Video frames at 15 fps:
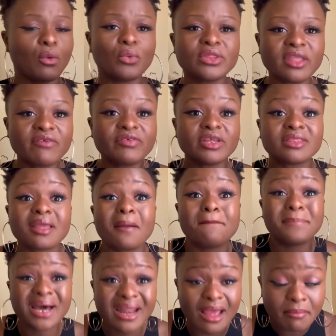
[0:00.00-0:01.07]
everything.
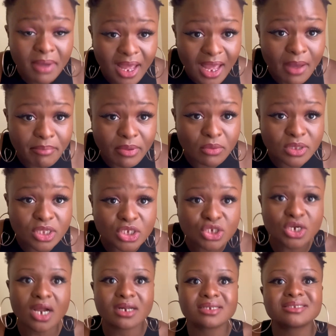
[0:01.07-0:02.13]
But am I happy with the
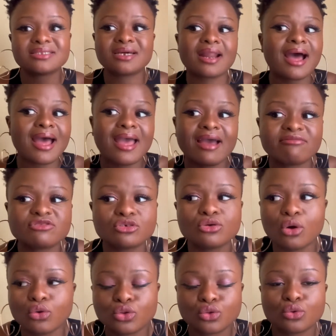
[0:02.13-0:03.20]
struggles that I have to
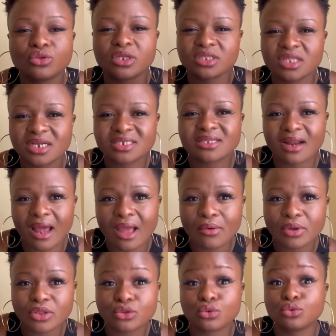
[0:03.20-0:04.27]
go through, the things that I
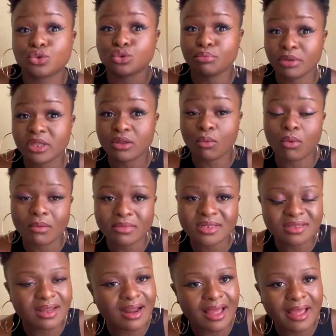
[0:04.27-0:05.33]
went through to be the woman
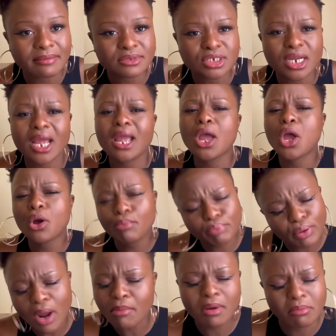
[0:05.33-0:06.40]
that I am today?
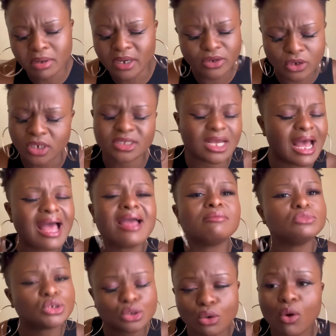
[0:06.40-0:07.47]
Probably not. I am
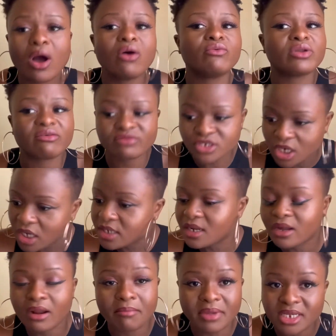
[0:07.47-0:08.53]
sure I would have turned
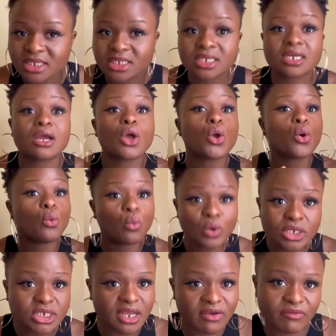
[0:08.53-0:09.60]
out amazing
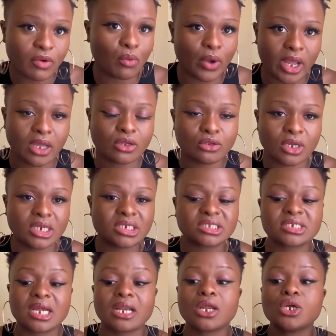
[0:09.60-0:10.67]
whichever way, you
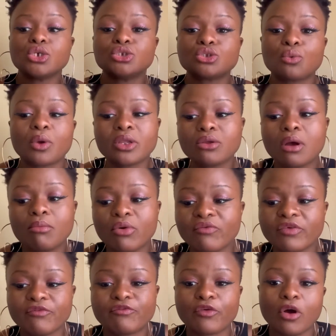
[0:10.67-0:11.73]
understand? So when you're
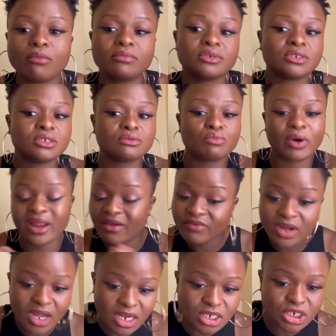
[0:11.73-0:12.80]
moving from whatever
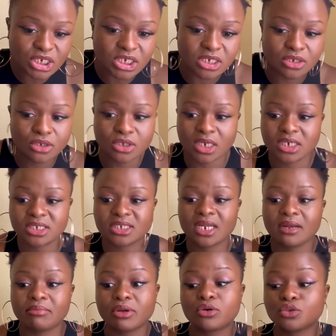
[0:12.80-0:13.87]
country, you
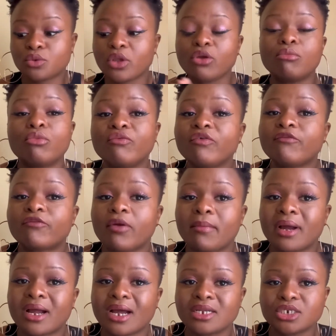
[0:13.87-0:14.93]
understand, because when you're moving from
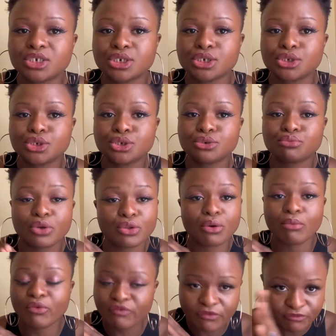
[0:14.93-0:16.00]
a country, when you're
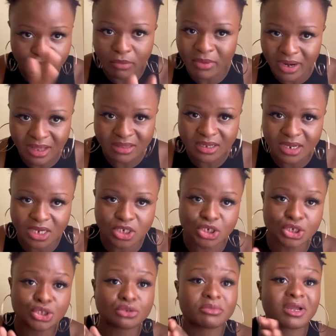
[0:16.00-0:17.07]
moving from another
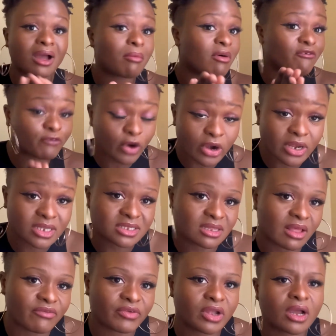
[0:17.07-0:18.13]
country to become a foreigner in South
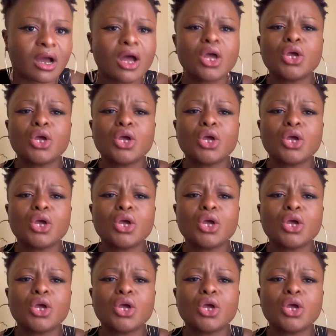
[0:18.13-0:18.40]
Africa,